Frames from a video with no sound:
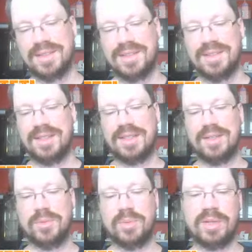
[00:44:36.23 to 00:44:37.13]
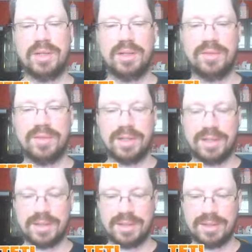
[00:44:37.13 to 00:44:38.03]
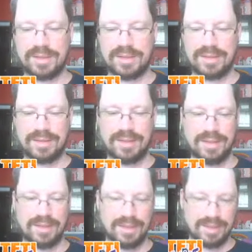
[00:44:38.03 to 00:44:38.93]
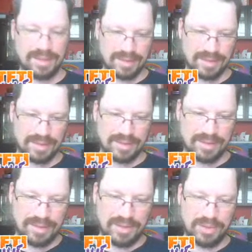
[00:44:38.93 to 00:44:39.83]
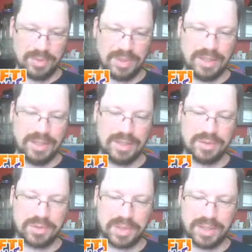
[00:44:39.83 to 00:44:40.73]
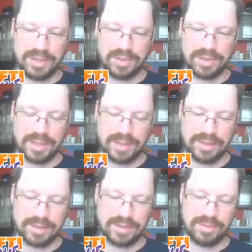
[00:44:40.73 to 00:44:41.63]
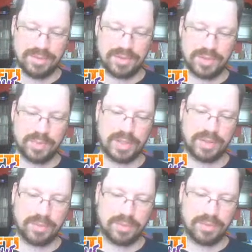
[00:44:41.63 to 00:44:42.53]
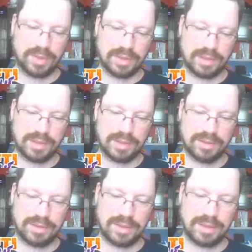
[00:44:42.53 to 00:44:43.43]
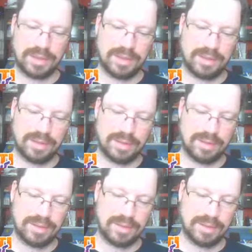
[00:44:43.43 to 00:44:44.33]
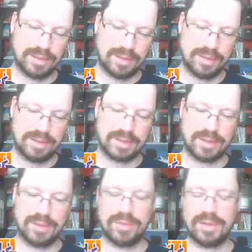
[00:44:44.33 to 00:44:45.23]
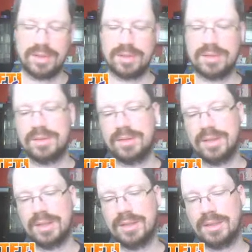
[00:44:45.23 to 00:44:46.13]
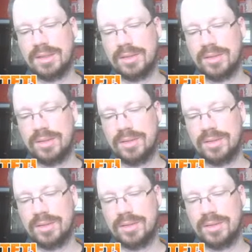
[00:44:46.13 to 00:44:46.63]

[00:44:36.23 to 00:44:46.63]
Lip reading: Like a repetitive line like this. You really need to train your eyes to spot like these kind of things that are